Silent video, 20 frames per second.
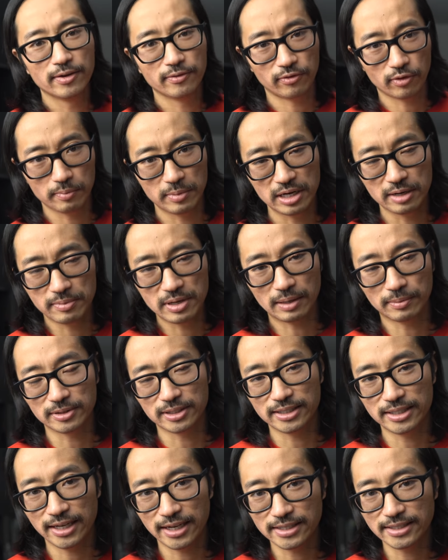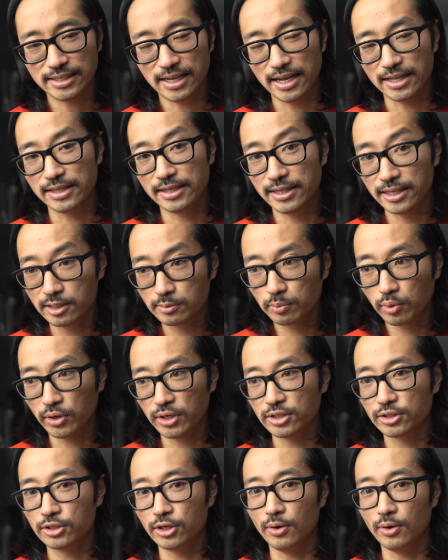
for me to be able to test at this point.